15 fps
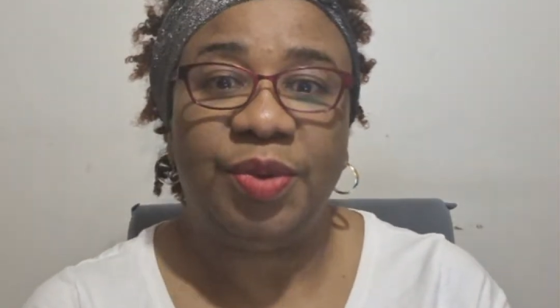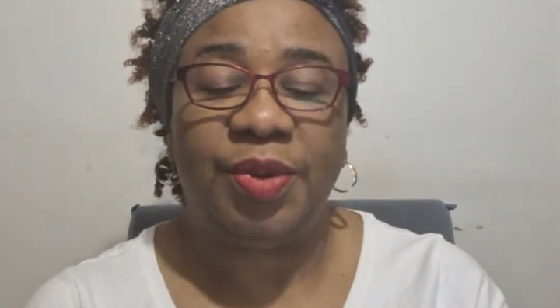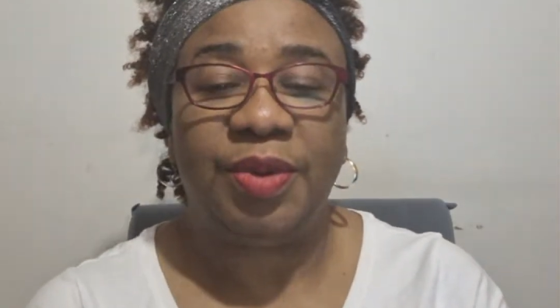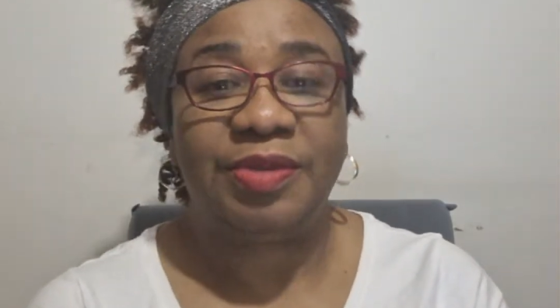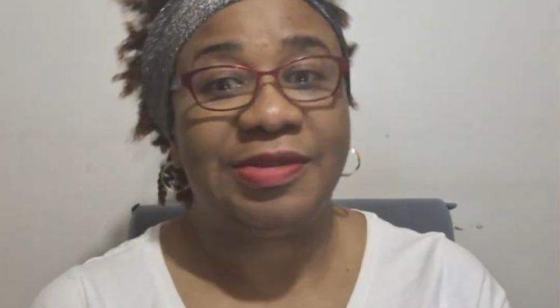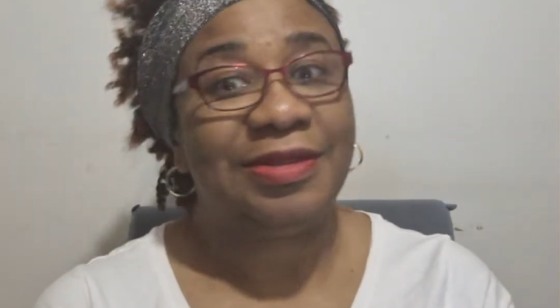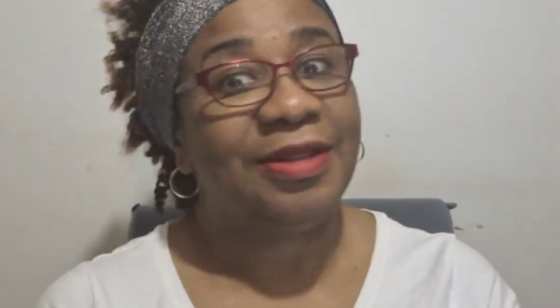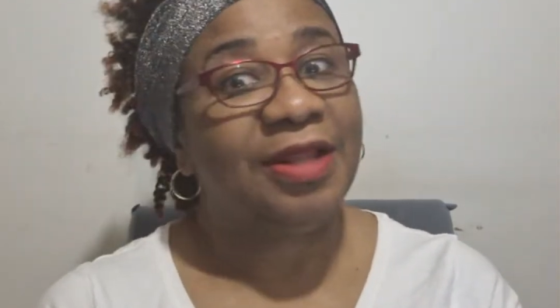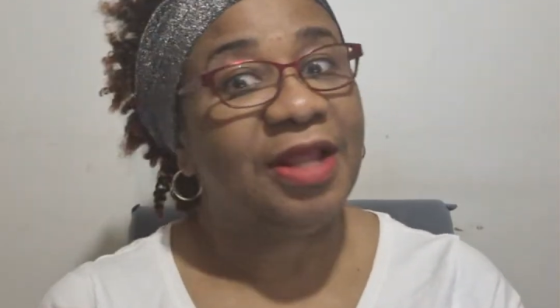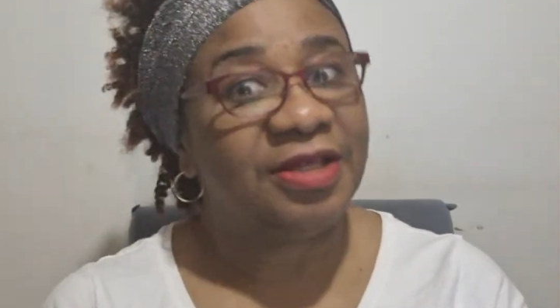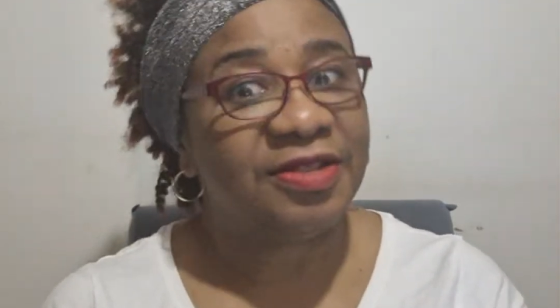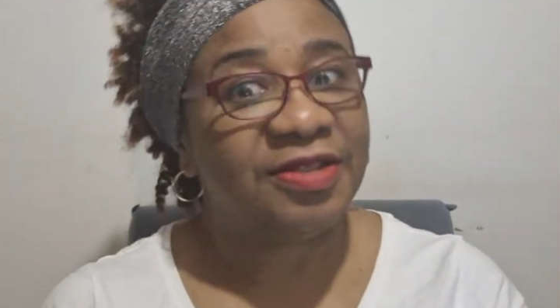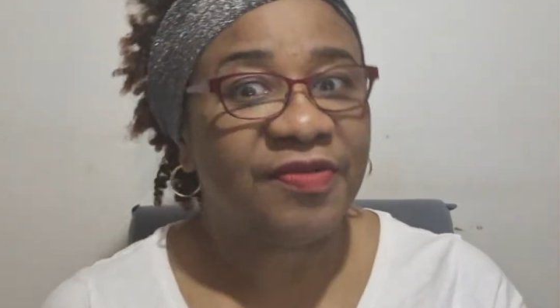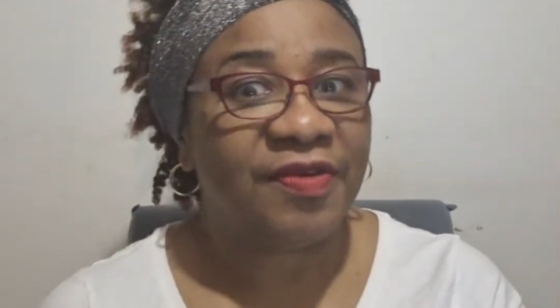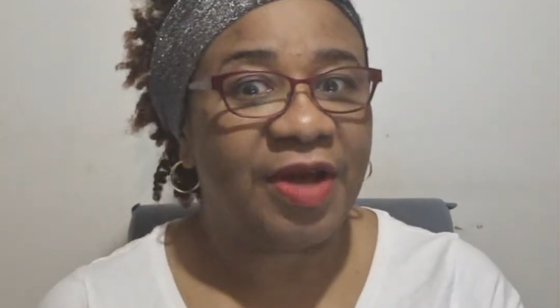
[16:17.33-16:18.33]
because
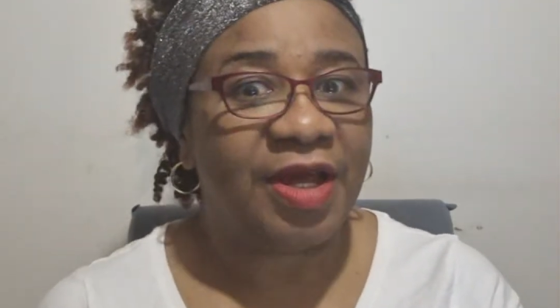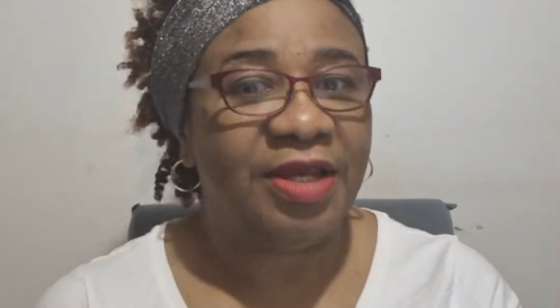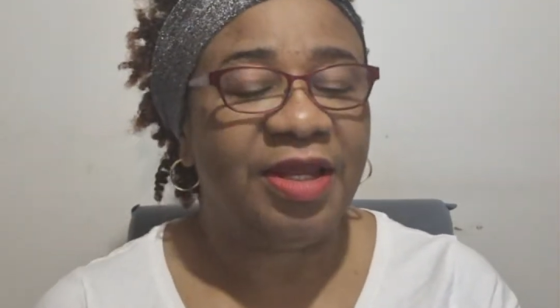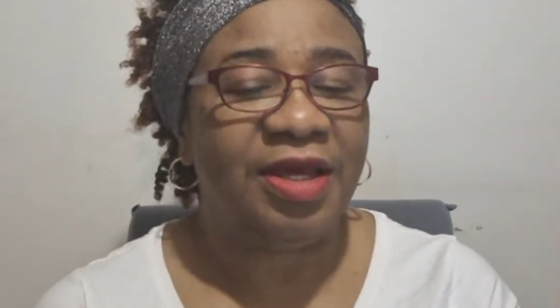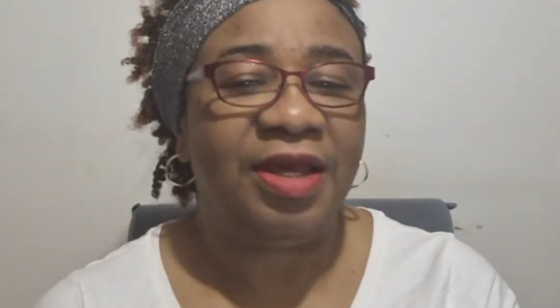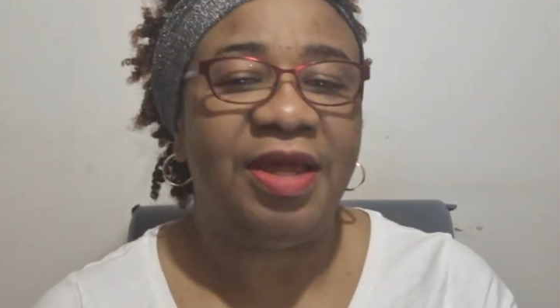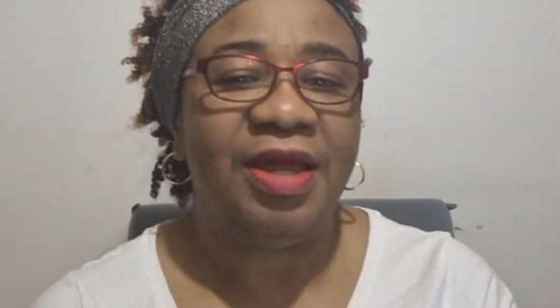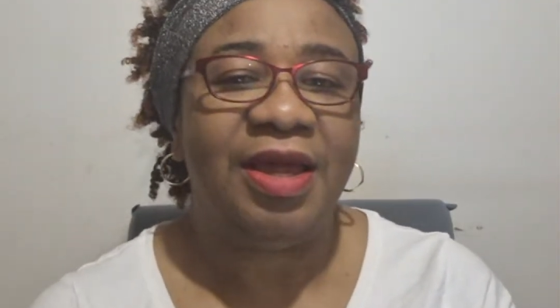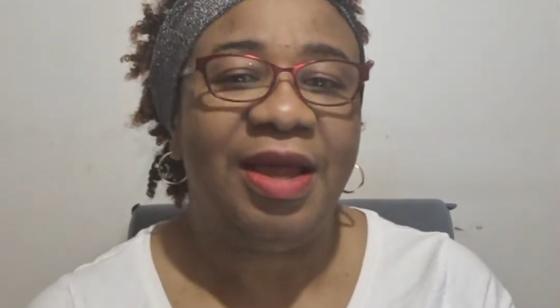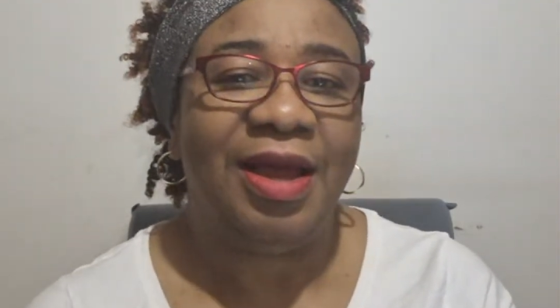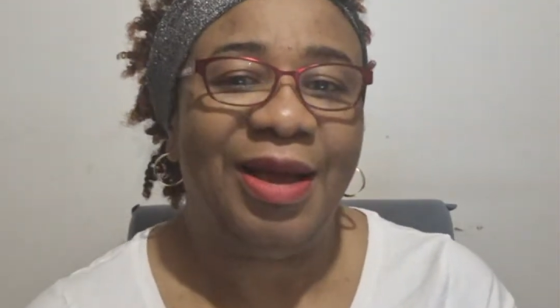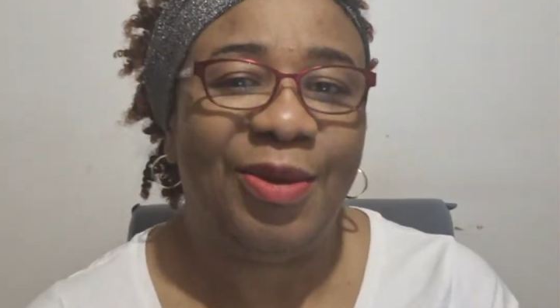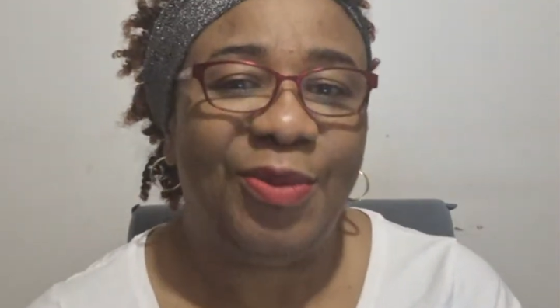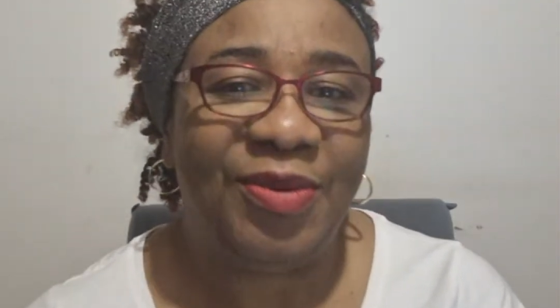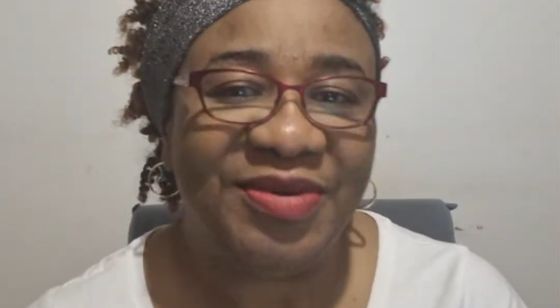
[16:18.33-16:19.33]
last Friday
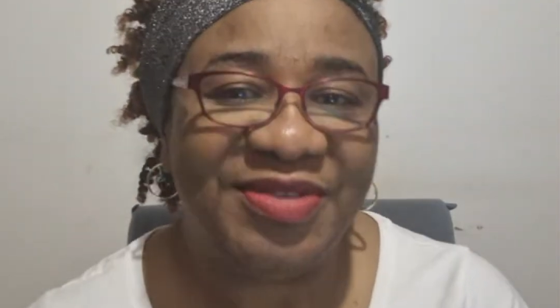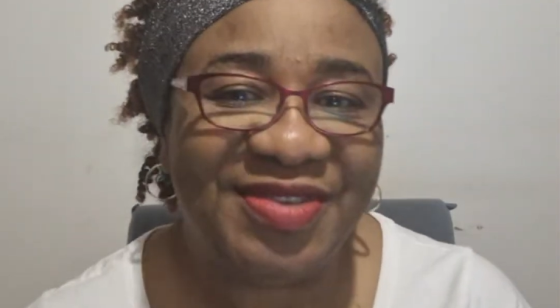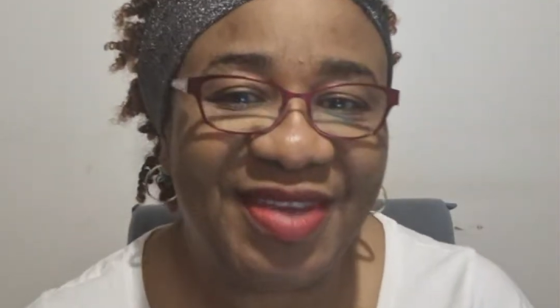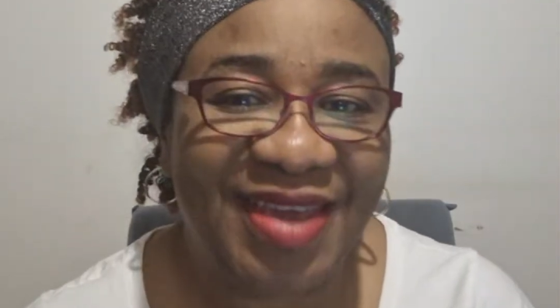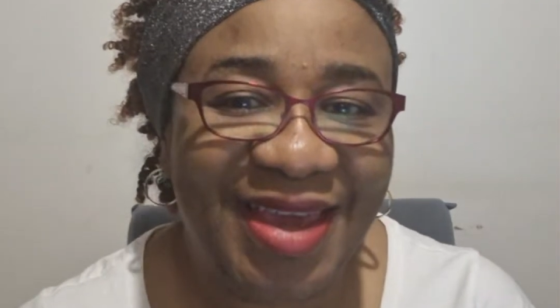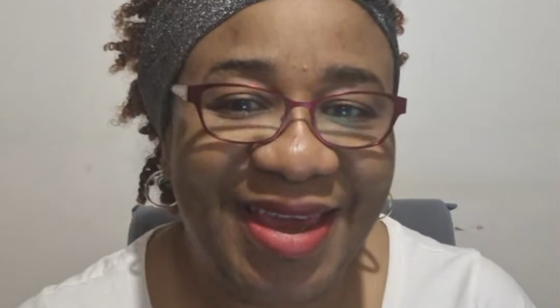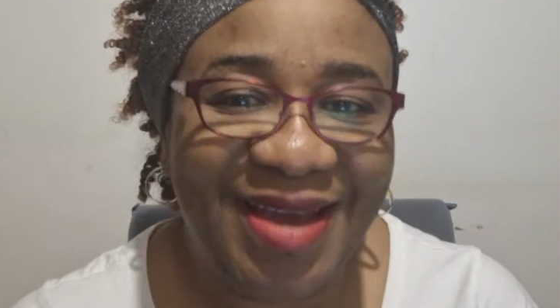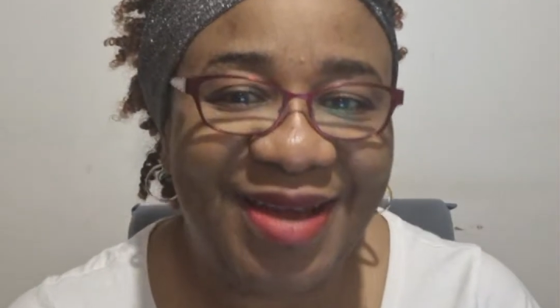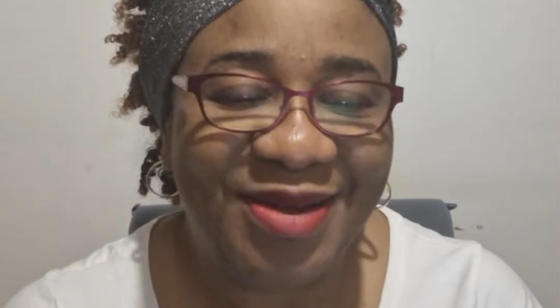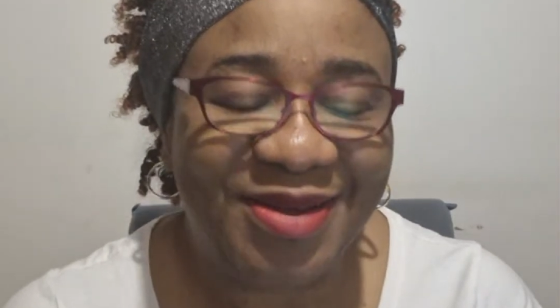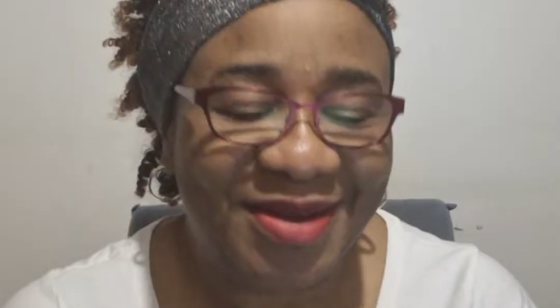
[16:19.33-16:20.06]
I was here